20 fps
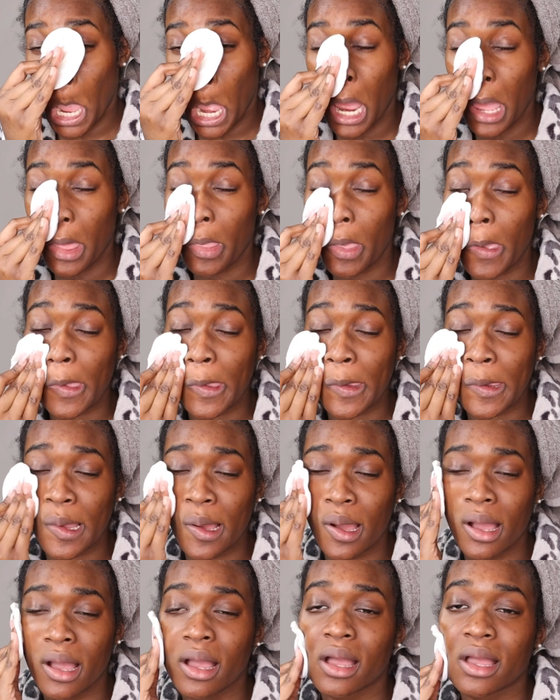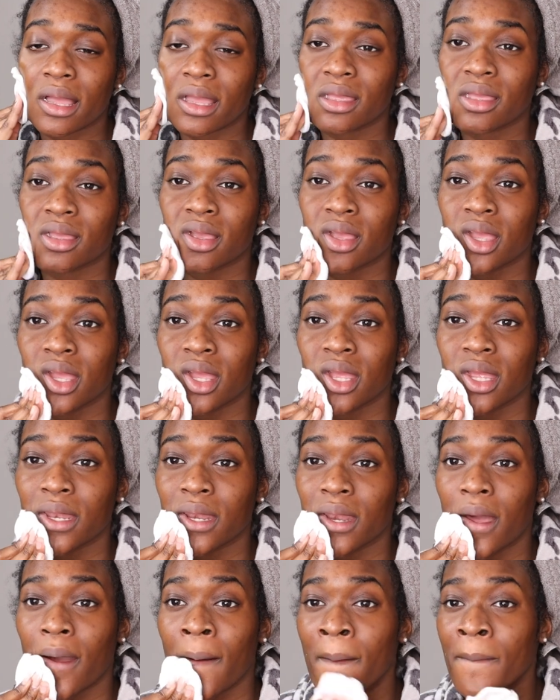And then I
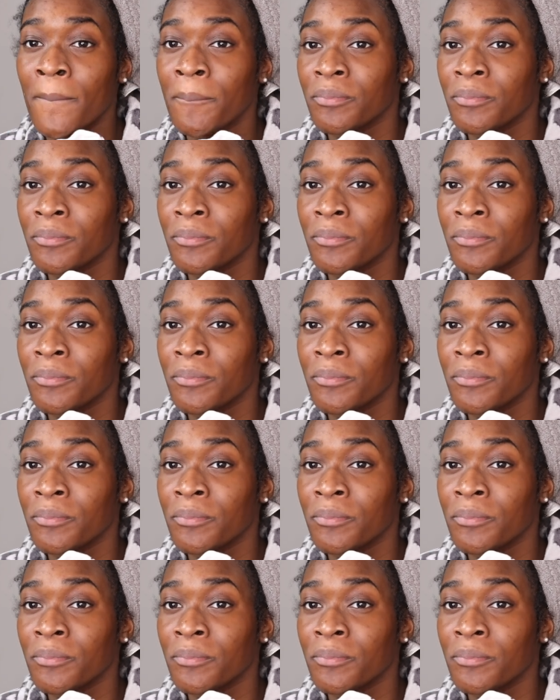can